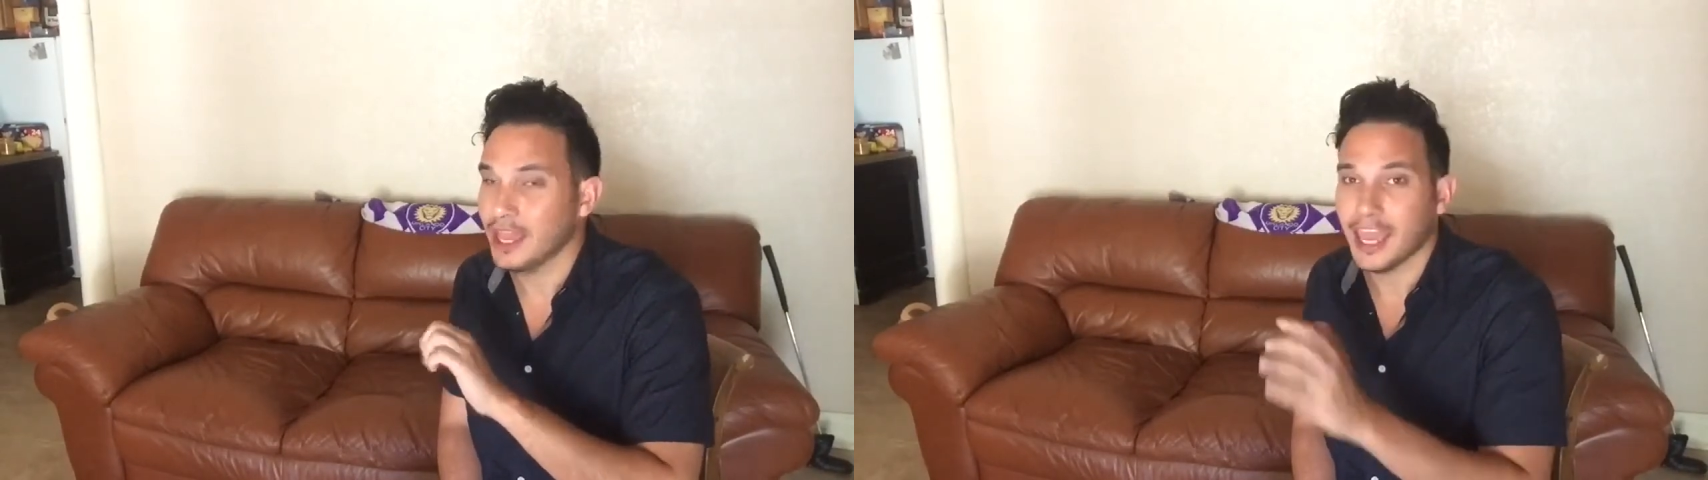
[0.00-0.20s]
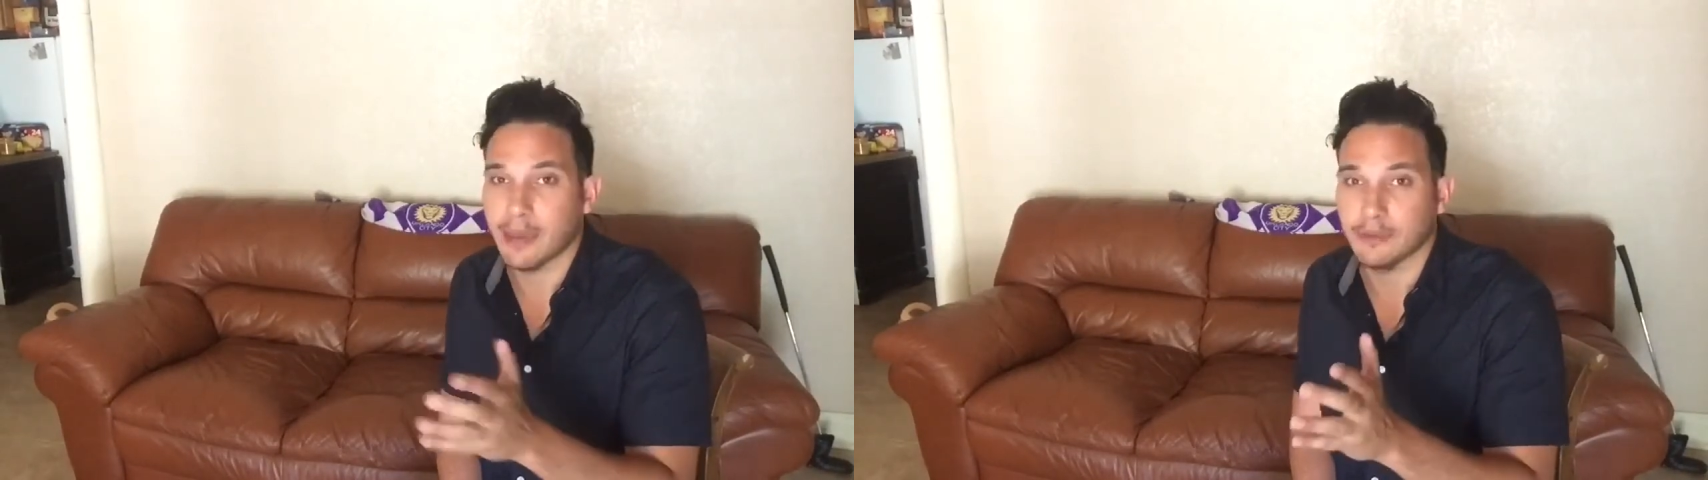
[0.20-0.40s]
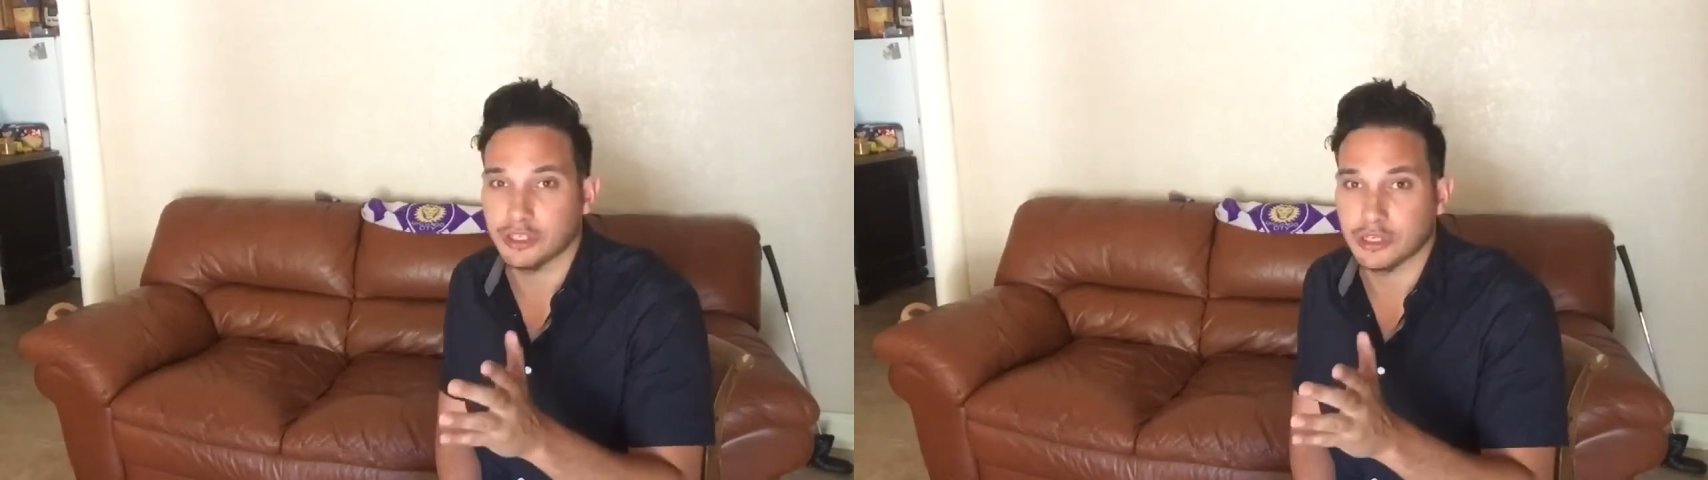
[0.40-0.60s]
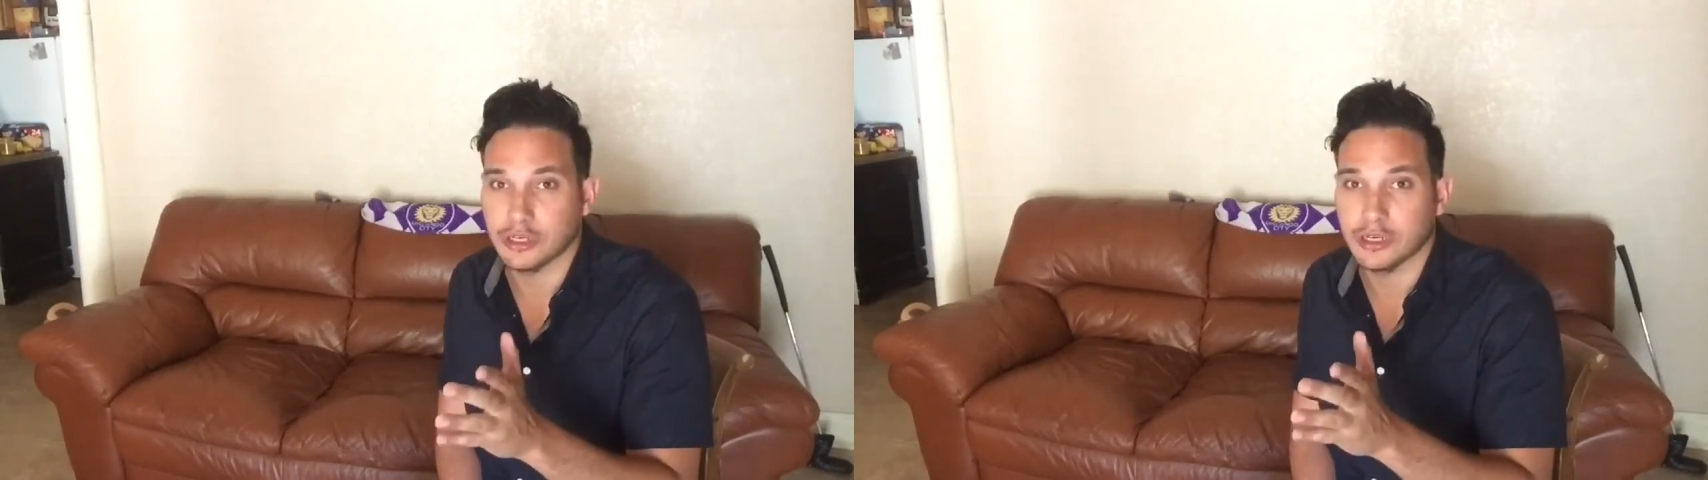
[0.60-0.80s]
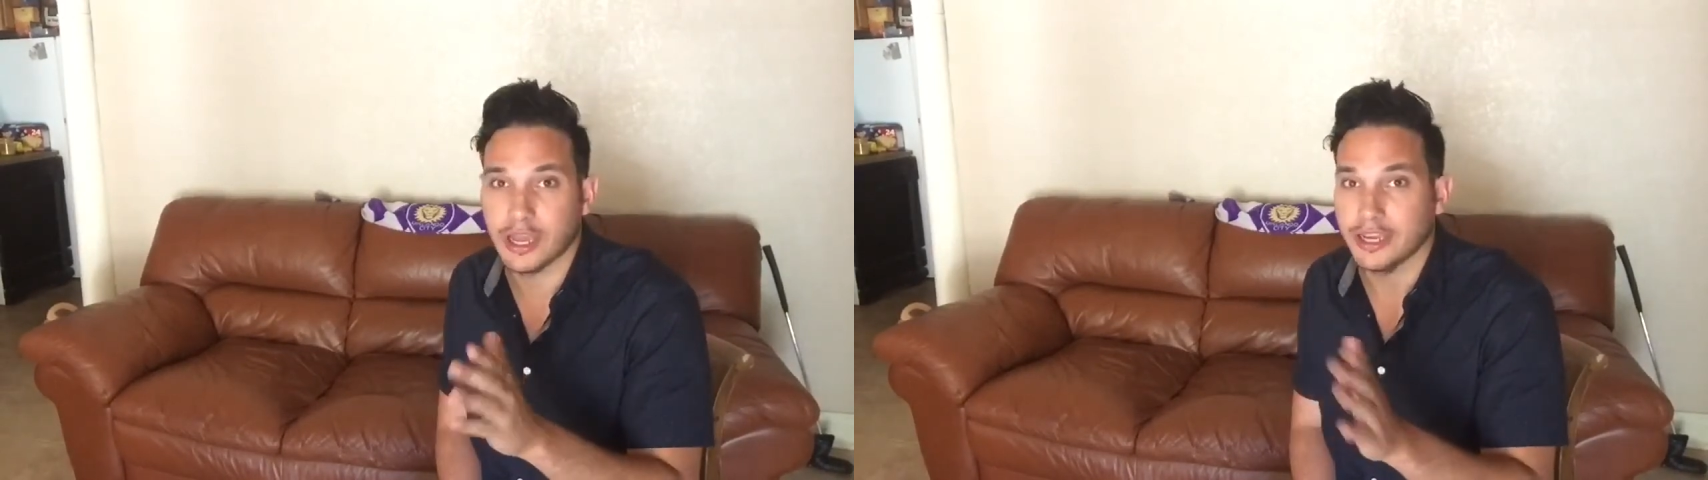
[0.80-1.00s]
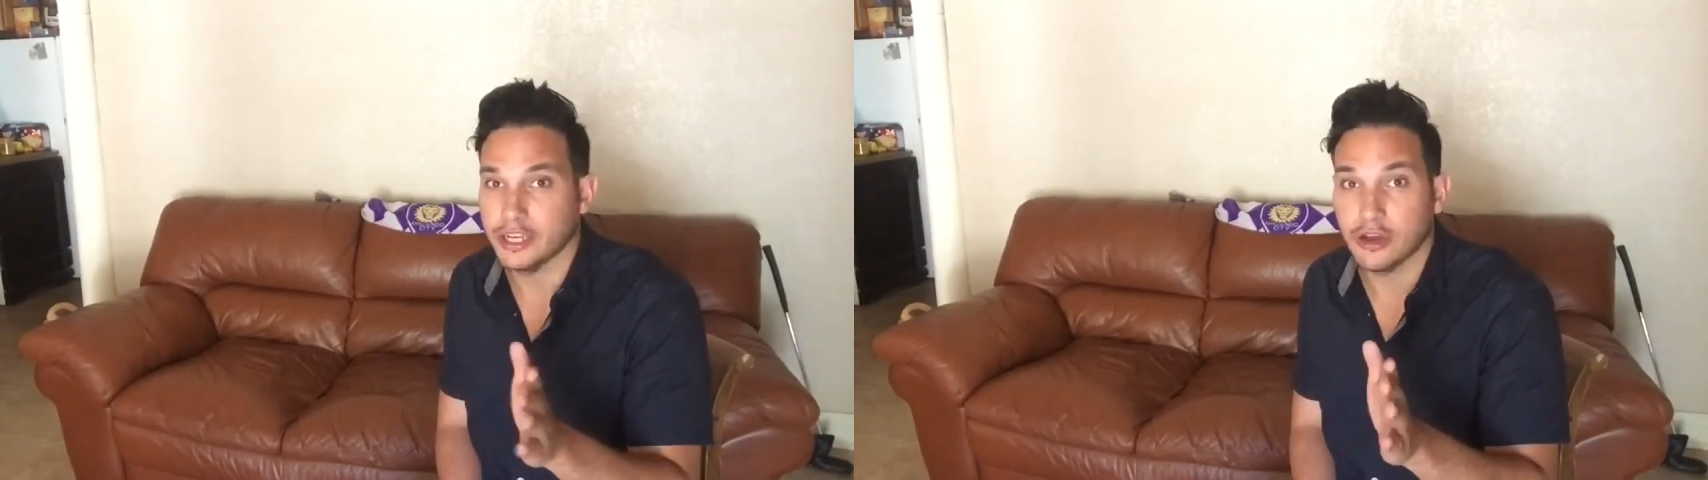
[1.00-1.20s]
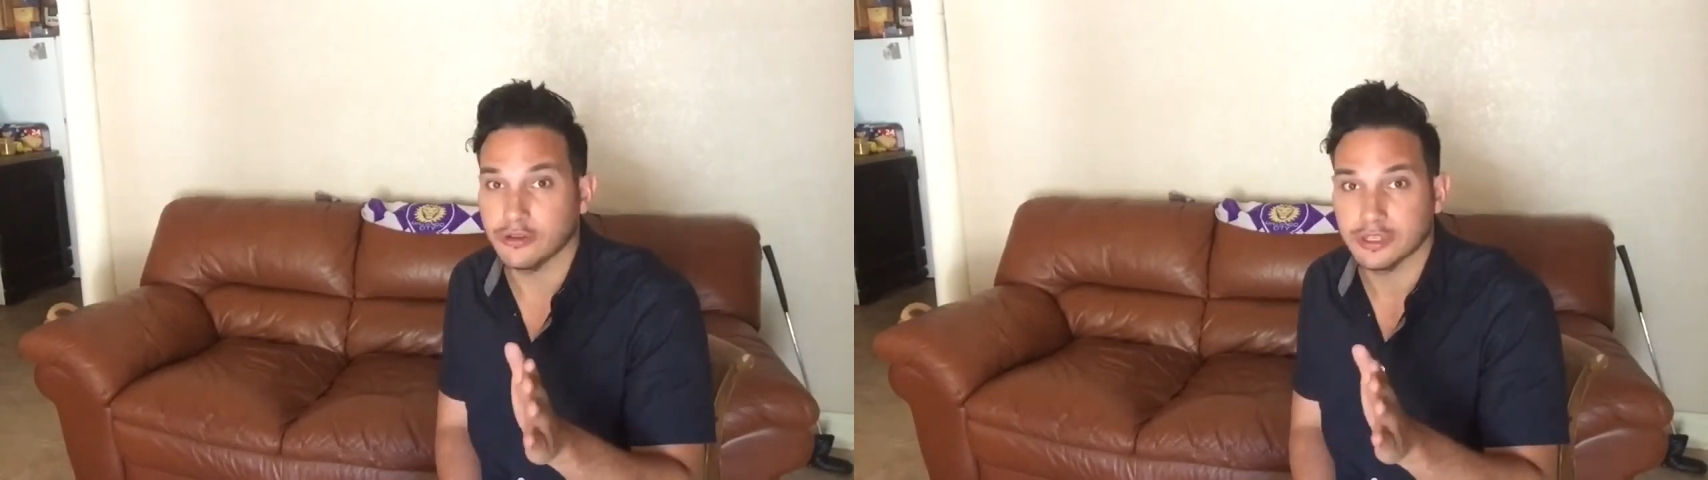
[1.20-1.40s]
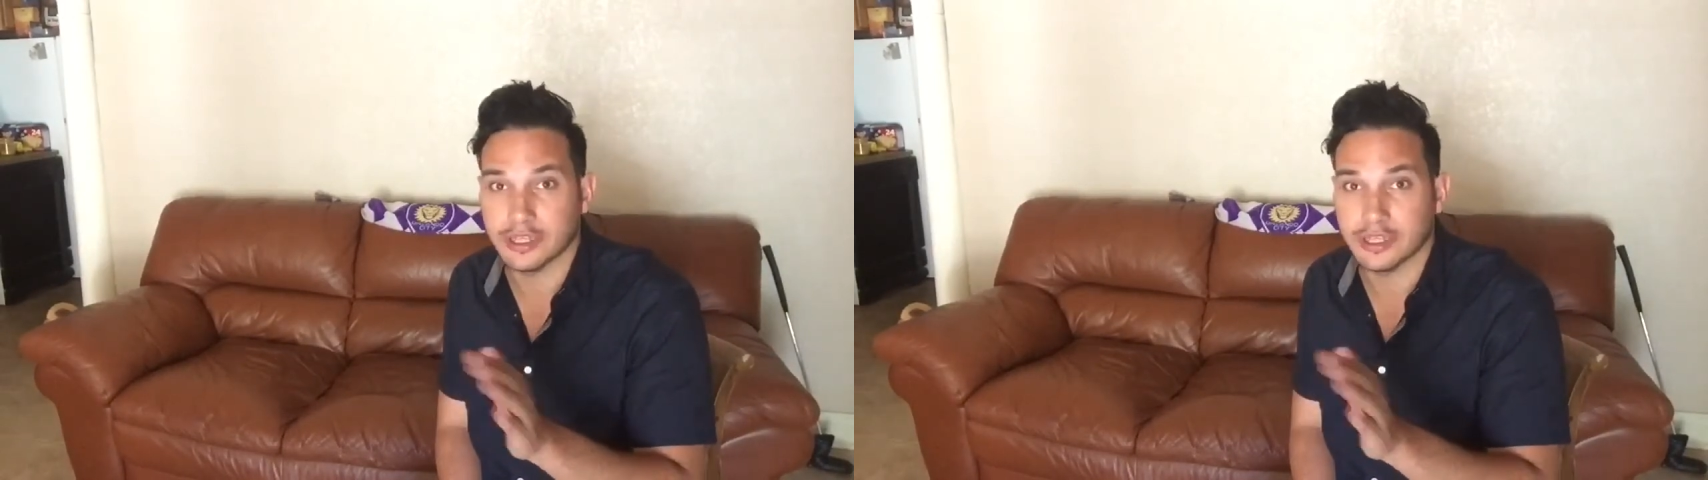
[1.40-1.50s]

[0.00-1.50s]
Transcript: amateur. I don't.